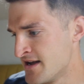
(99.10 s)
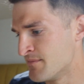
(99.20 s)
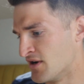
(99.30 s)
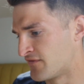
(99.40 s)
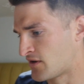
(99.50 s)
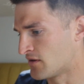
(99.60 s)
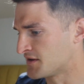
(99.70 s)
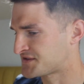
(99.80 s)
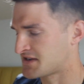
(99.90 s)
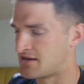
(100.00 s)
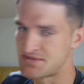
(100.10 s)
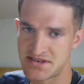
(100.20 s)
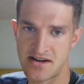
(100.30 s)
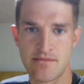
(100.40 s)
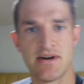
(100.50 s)
But of course, I'm
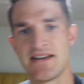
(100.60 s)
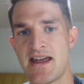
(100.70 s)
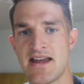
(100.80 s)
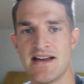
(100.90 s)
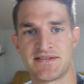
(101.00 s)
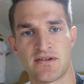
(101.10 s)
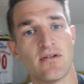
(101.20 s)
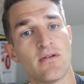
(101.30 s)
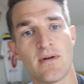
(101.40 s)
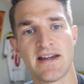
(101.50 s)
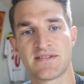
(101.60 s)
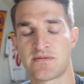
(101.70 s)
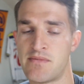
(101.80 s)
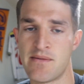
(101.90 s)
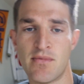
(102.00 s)
starting my day as always
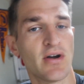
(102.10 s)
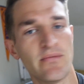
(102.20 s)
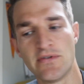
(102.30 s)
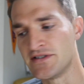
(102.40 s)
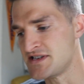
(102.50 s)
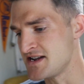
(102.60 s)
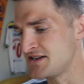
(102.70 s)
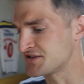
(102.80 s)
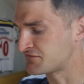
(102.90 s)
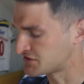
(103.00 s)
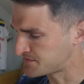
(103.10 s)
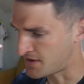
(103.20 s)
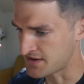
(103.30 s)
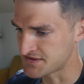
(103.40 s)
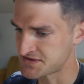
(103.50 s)
with my morning routine, just
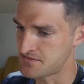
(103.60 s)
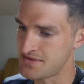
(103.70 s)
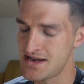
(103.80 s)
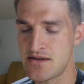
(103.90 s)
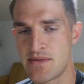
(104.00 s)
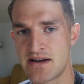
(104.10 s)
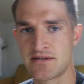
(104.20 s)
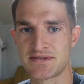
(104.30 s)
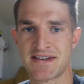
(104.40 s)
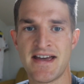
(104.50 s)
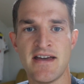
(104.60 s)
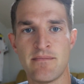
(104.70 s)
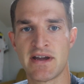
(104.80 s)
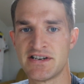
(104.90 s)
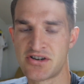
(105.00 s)
responding to some emails,
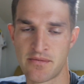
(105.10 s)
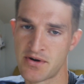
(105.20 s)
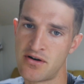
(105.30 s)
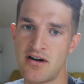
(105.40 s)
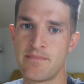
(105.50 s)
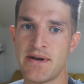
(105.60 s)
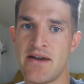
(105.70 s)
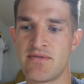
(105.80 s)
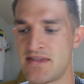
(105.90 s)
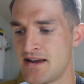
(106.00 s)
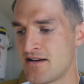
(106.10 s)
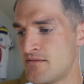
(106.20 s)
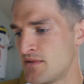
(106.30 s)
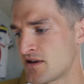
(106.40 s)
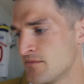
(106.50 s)
making sure I'm caught up in everything
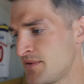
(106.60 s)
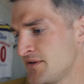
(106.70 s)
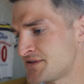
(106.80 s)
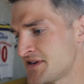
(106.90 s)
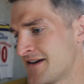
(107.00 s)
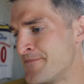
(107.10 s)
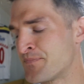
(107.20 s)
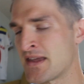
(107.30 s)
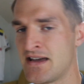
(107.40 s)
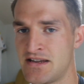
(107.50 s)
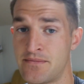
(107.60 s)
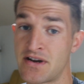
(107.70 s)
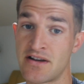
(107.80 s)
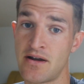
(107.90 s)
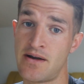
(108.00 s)
on my computer. And then I'm
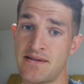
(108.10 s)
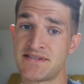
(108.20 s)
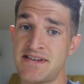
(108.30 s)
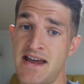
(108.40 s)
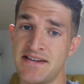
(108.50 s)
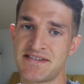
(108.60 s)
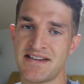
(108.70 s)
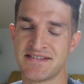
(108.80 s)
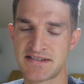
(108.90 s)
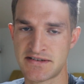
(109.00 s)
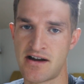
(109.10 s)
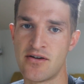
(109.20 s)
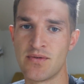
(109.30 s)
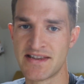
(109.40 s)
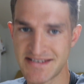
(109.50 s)
going to go downstairs and
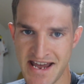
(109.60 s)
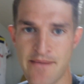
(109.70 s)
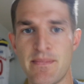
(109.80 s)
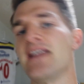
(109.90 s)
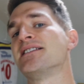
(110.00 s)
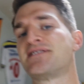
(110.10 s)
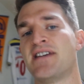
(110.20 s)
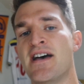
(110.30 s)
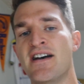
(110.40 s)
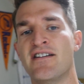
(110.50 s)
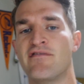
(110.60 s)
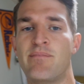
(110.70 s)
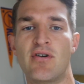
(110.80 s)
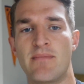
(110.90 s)
start with 10 minutes of ball